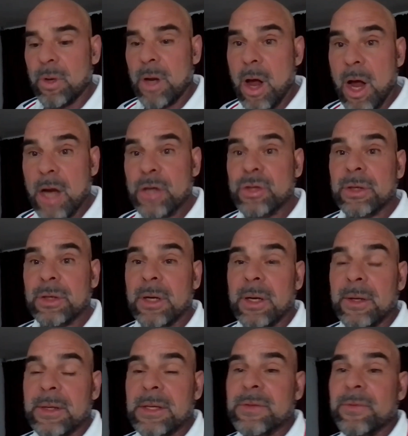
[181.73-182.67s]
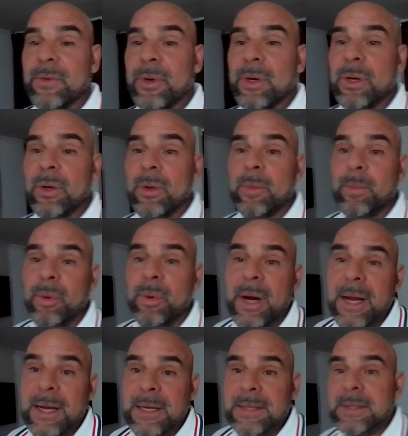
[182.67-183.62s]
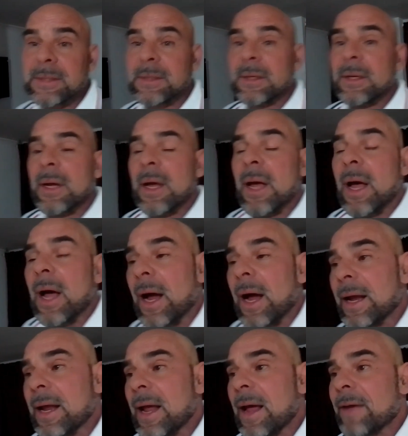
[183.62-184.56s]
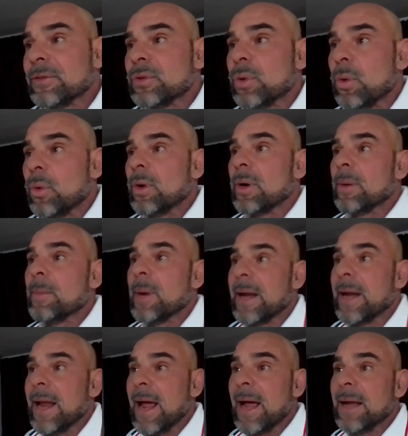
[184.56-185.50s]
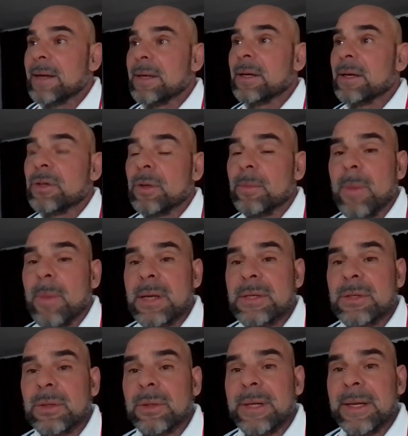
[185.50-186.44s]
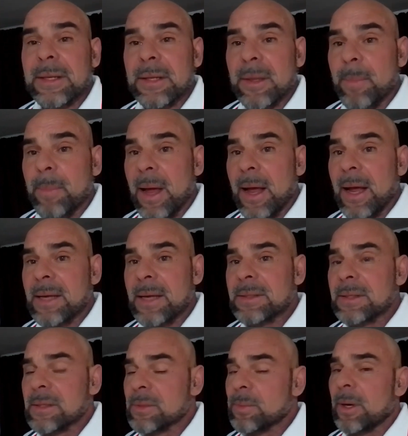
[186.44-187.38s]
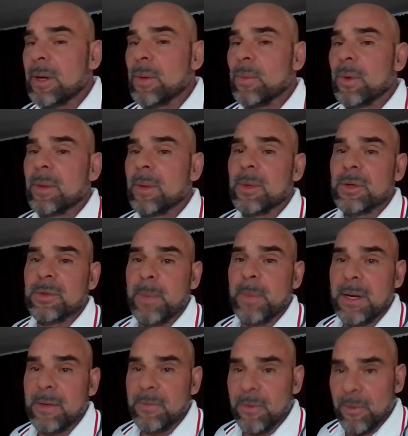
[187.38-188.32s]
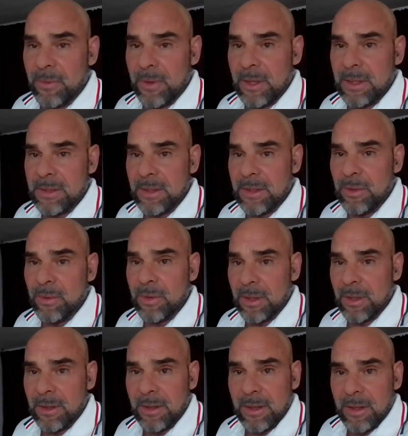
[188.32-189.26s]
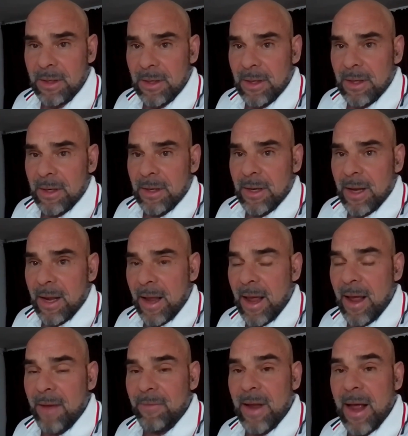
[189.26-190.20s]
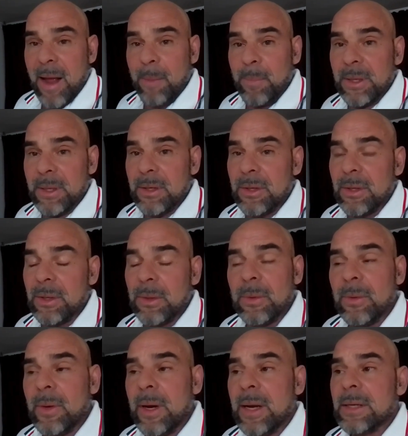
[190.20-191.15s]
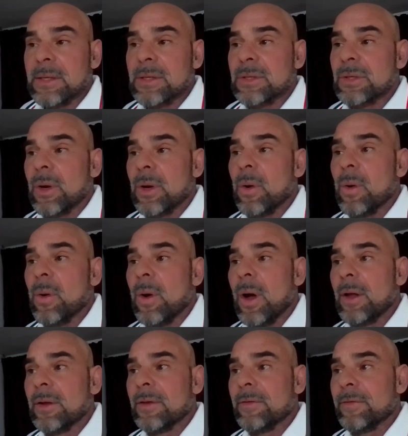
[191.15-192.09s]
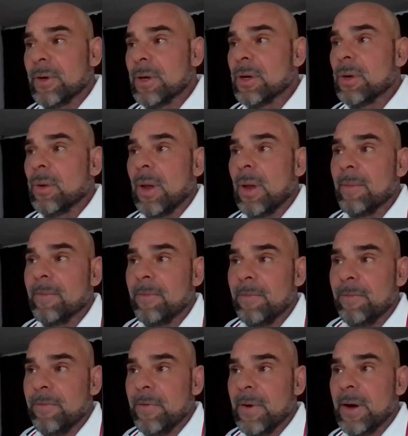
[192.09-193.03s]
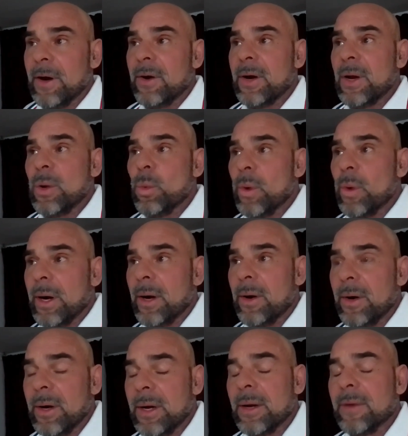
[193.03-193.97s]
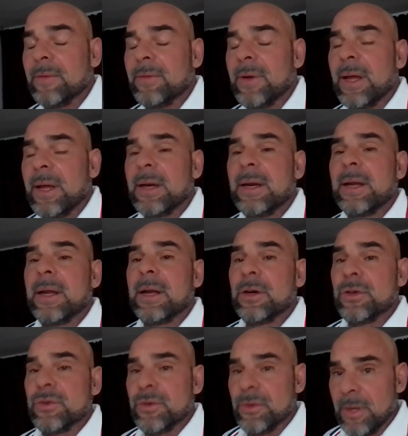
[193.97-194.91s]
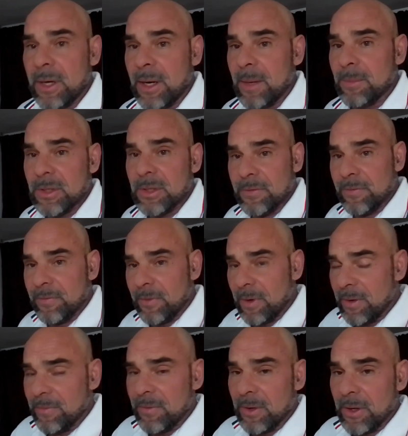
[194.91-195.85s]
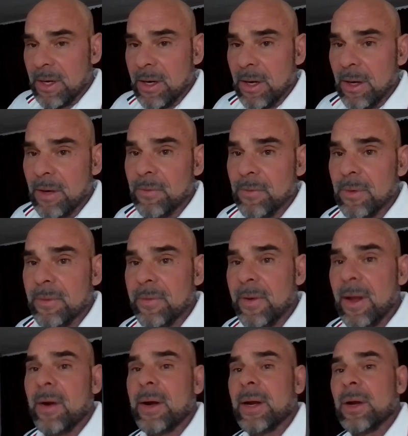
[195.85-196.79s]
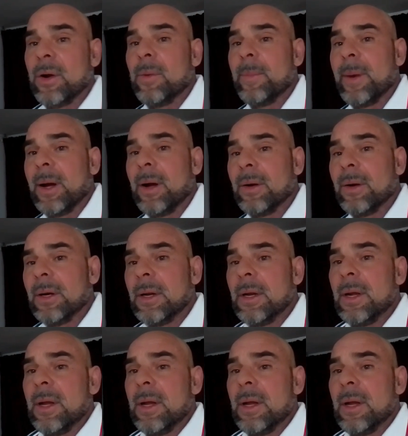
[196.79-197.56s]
caution on this vertical press. I have torn my adductor muscle in the past. It's probably one of the most painful things that you can have happen to you, and so on the vertical, I'm very wary of any injury. I'm just very, very careful of how I go about